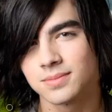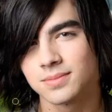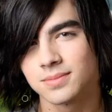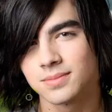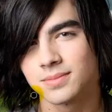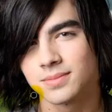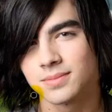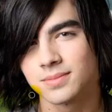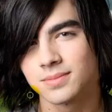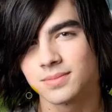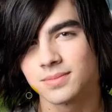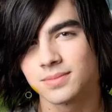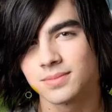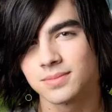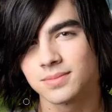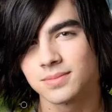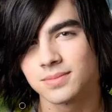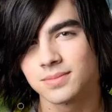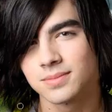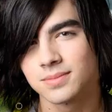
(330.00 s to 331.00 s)

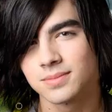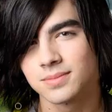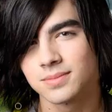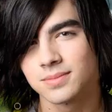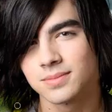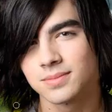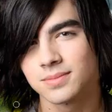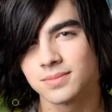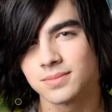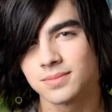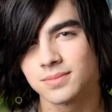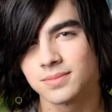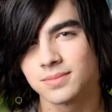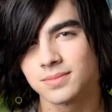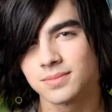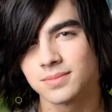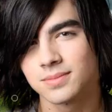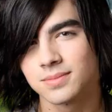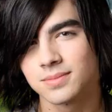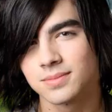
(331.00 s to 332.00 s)

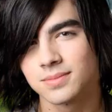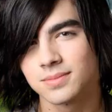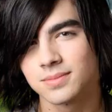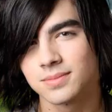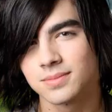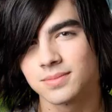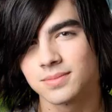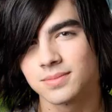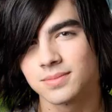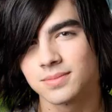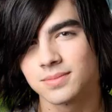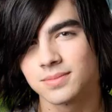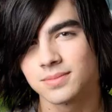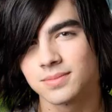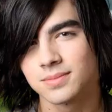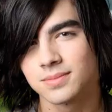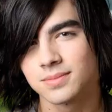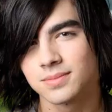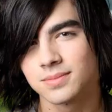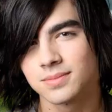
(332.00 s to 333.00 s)

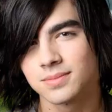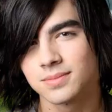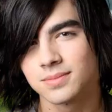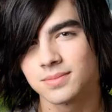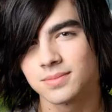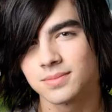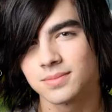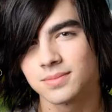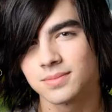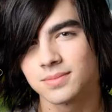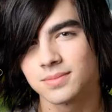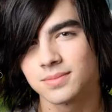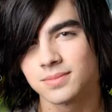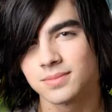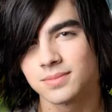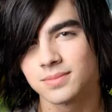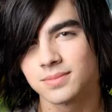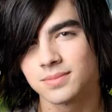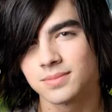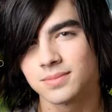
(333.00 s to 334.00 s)

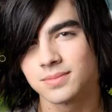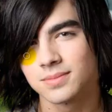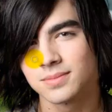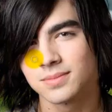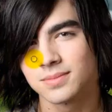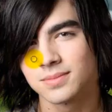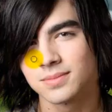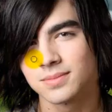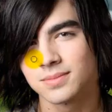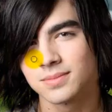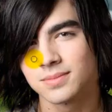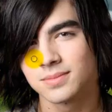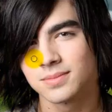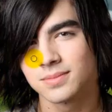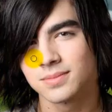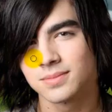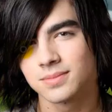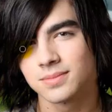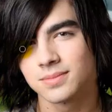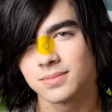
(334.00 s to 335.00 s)

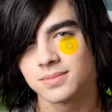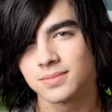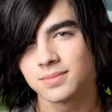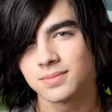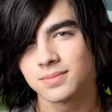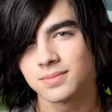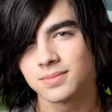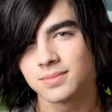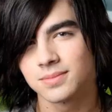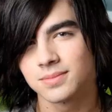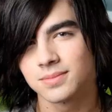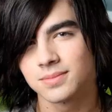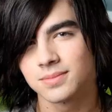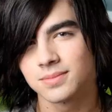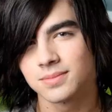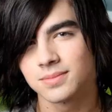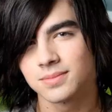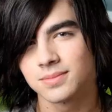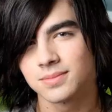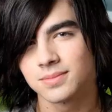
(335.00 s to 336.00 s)

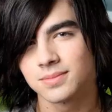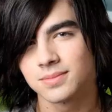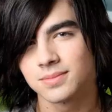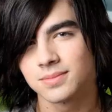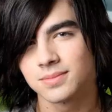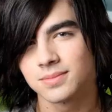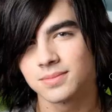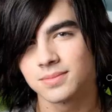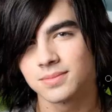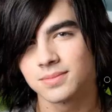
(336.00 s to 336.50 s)
Nobody speaks.